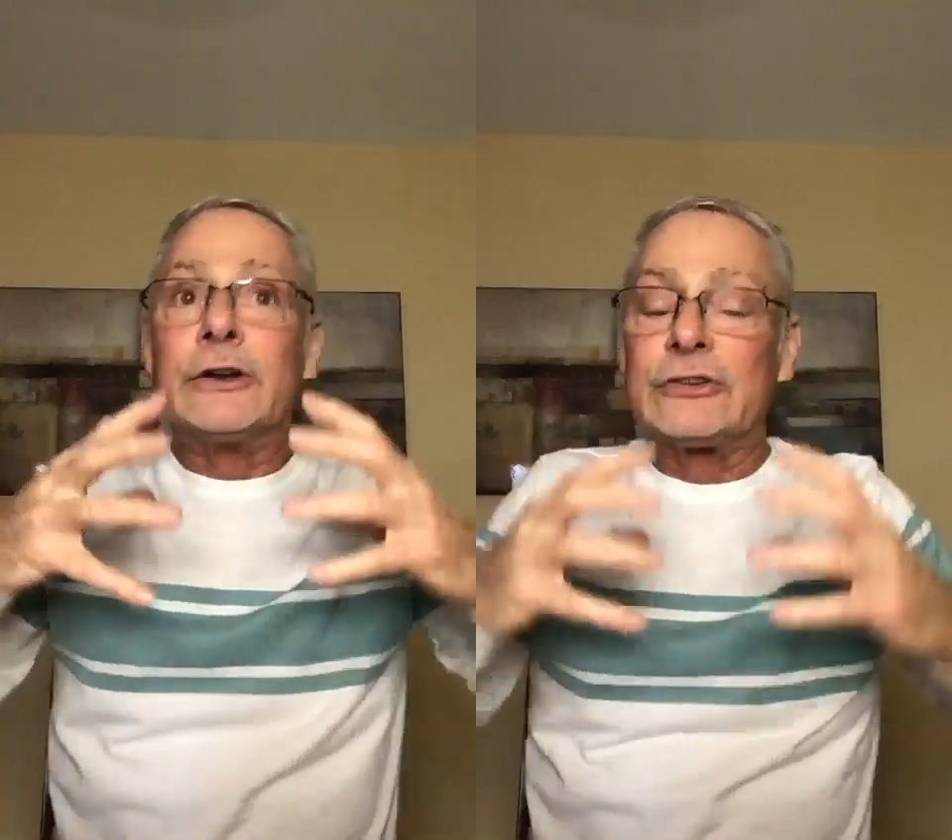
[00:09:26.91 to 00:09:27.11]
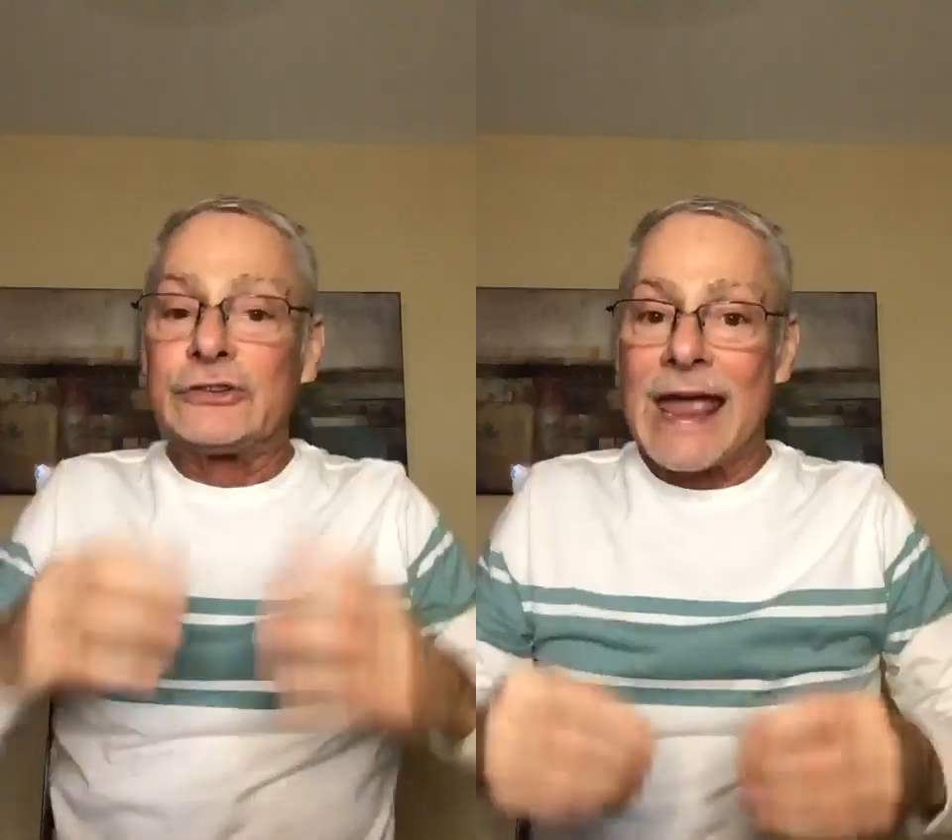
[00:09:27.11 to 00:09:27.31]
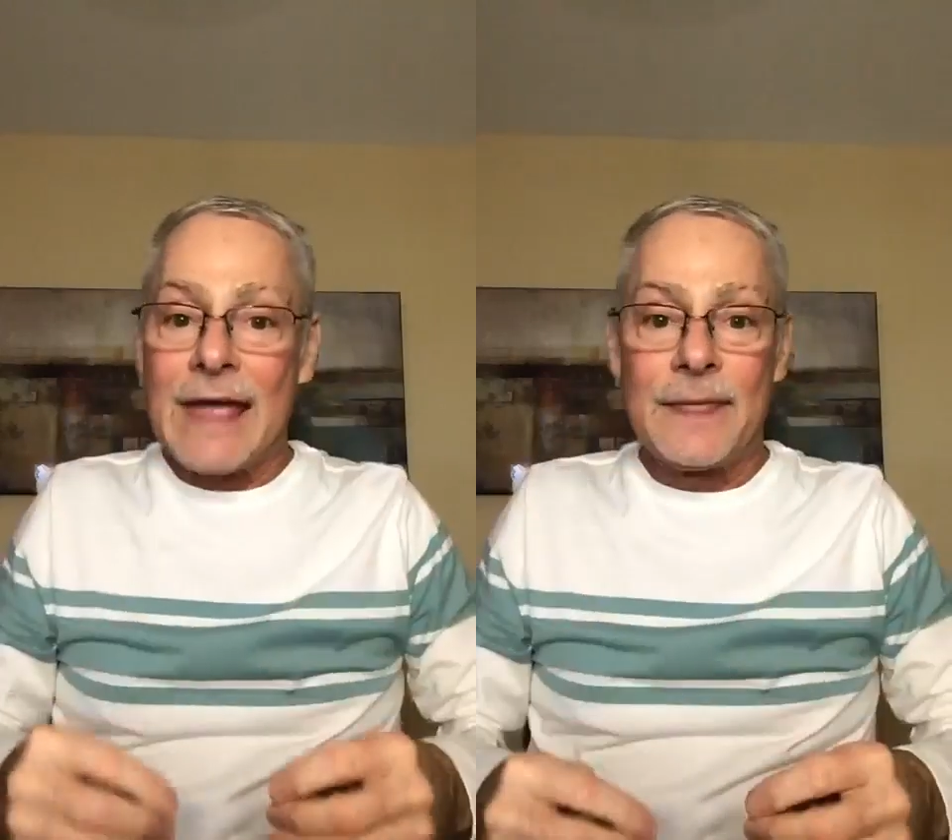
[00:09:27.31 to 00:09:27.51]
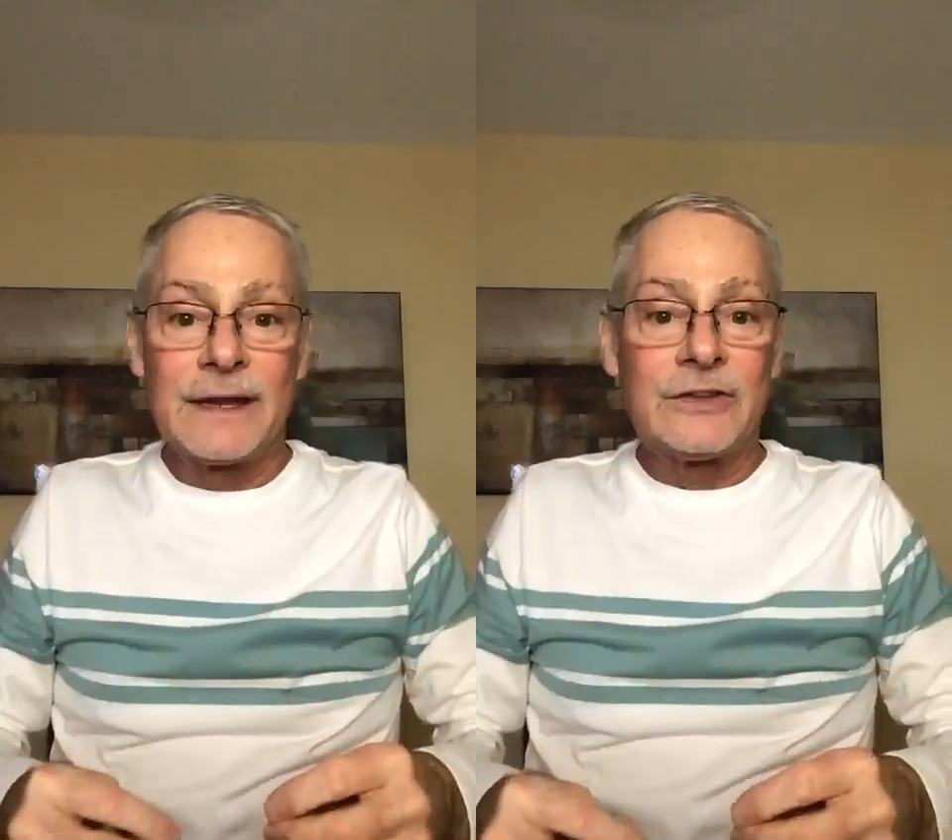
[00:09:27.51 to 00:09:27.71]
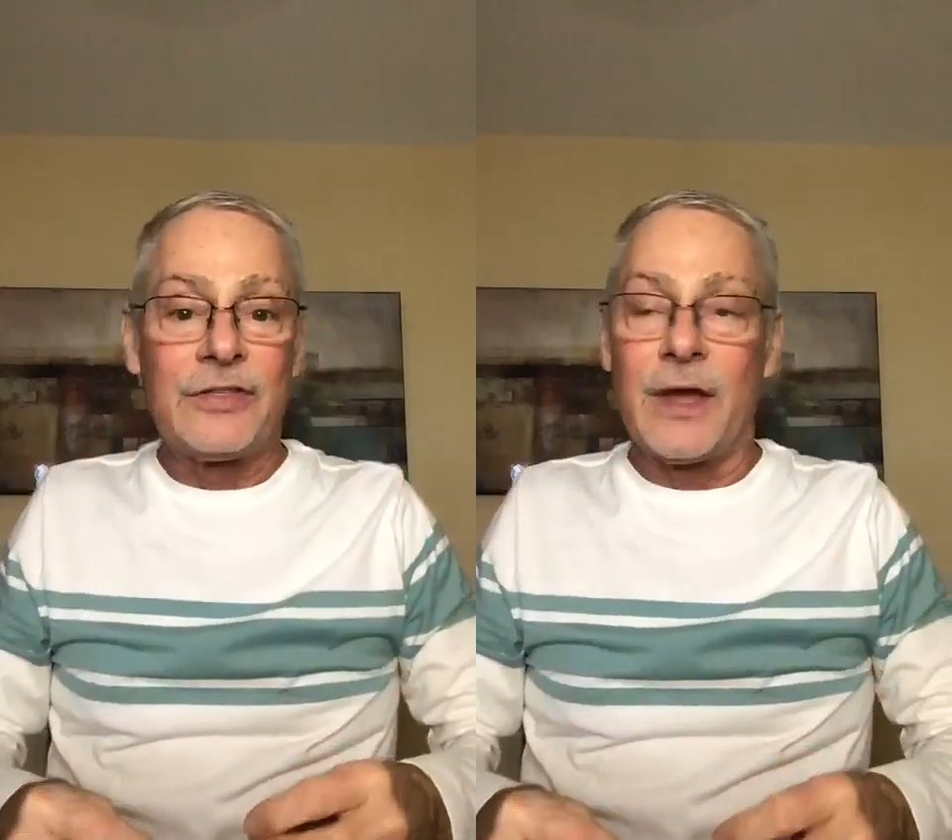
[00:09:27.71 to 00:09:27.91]

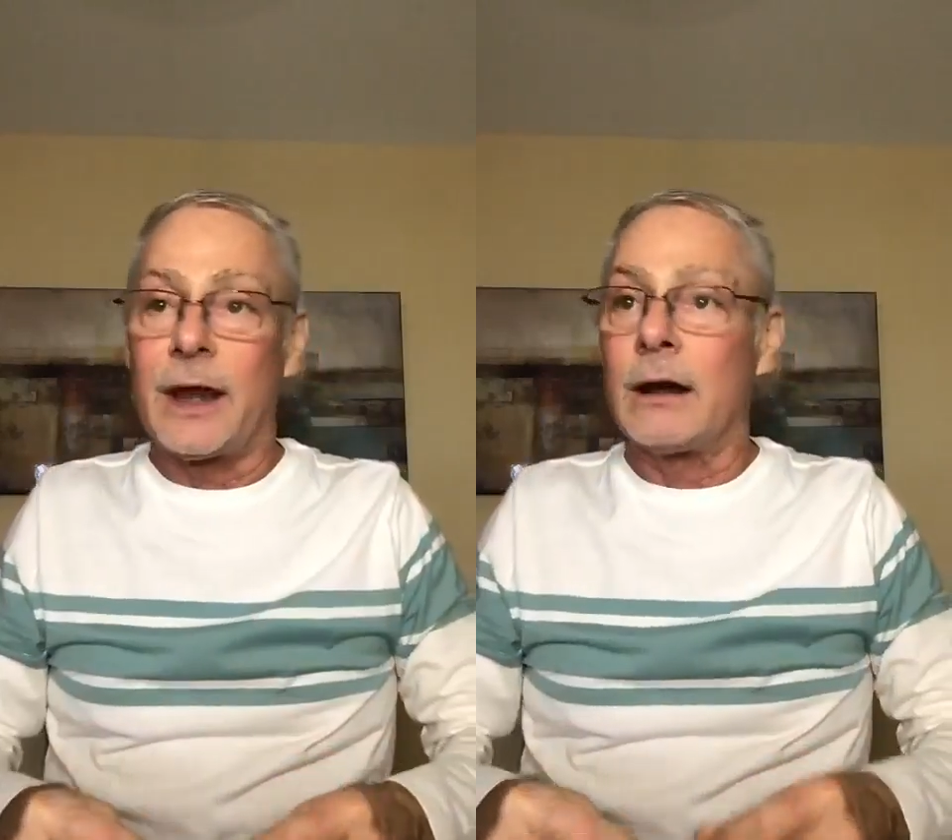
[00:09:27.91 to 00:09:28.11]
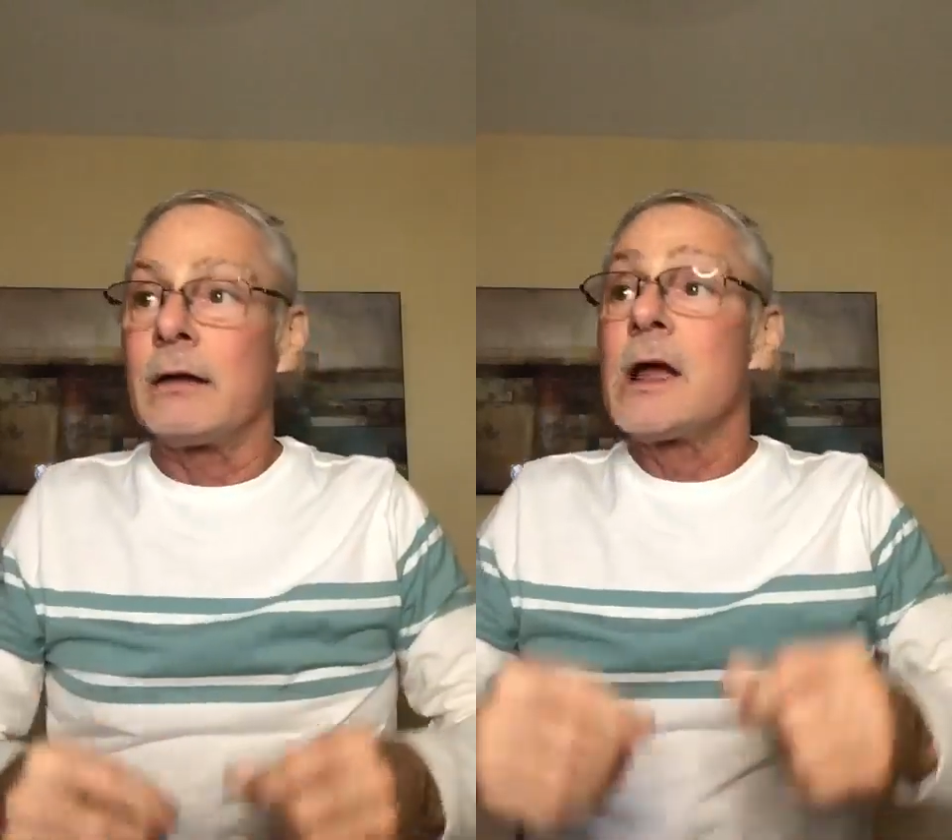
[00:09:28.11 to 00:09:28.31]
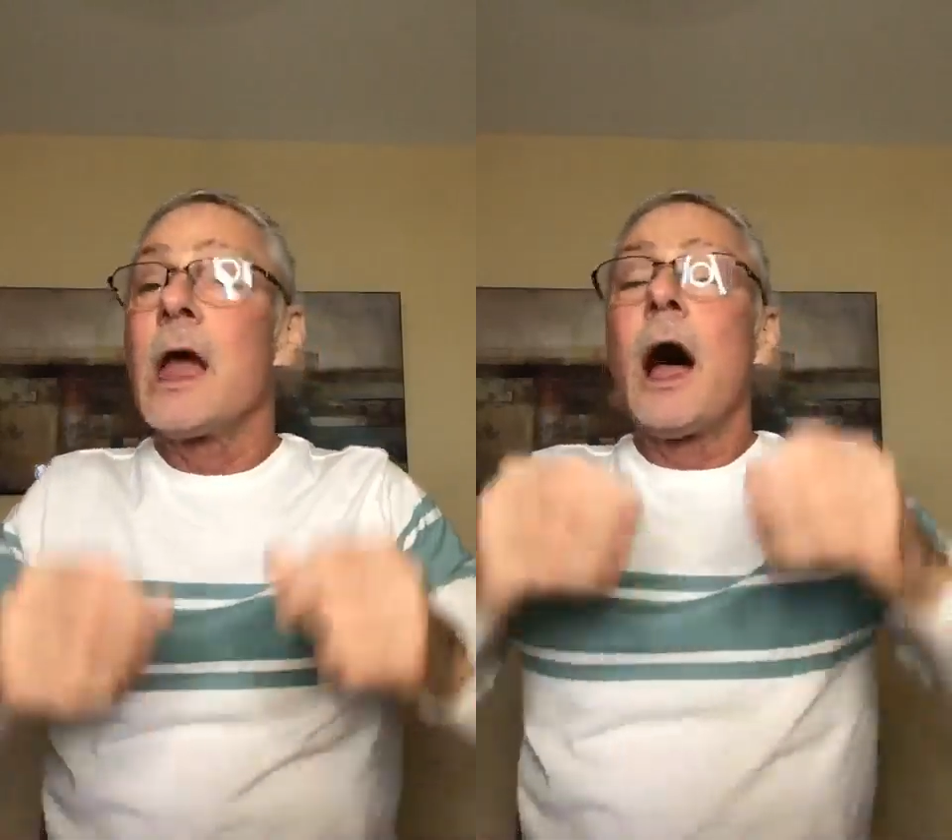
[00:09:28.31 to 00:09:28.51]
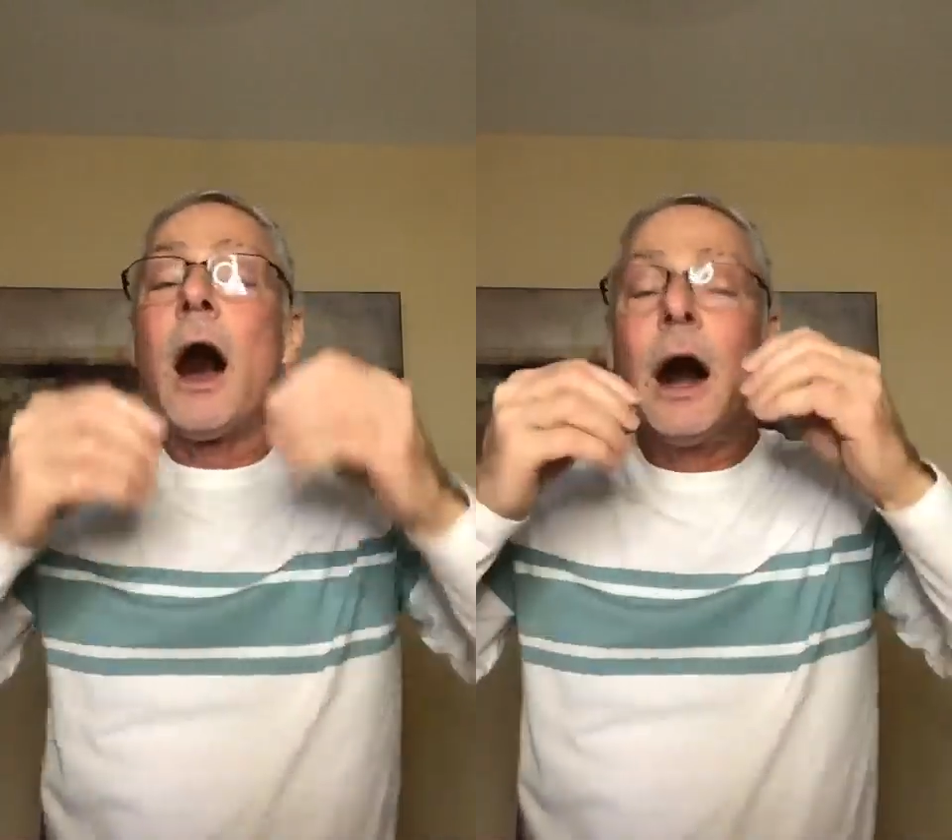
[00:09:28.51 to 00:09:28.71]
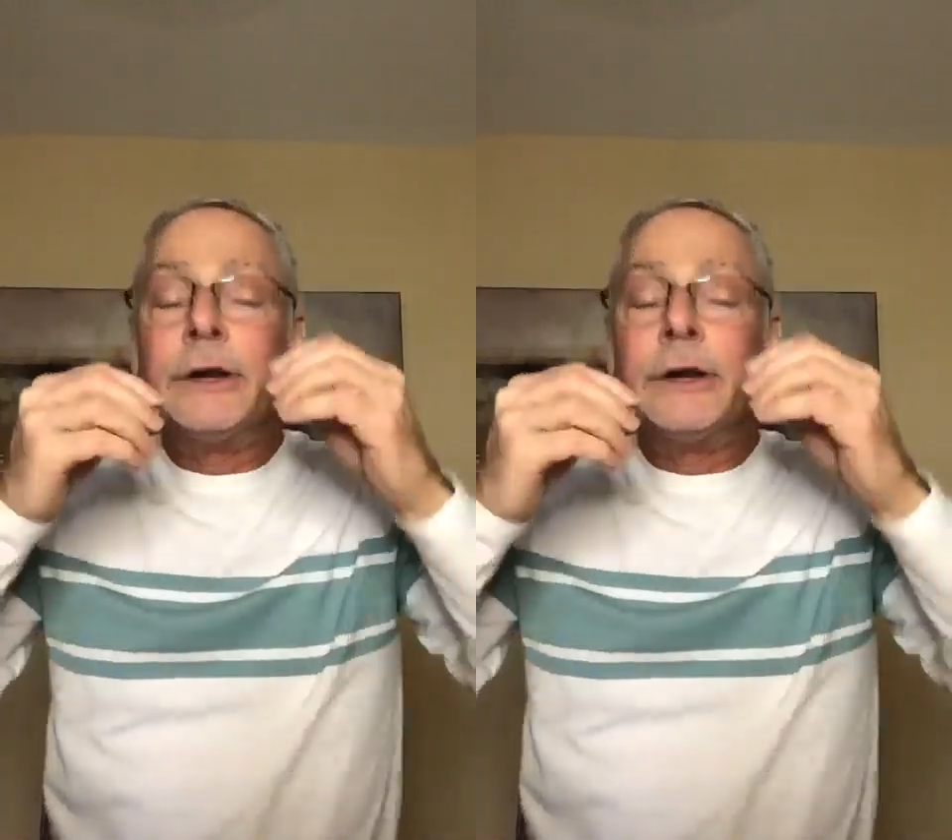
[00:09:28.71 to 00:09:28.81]
Understand that it's there.